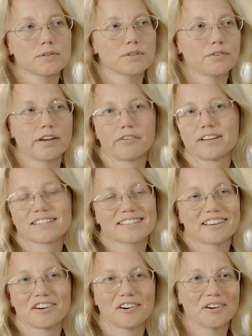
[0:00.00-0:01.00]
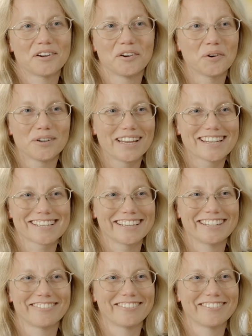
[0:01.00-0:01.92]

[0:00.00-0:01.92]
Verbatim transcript: so there is no niche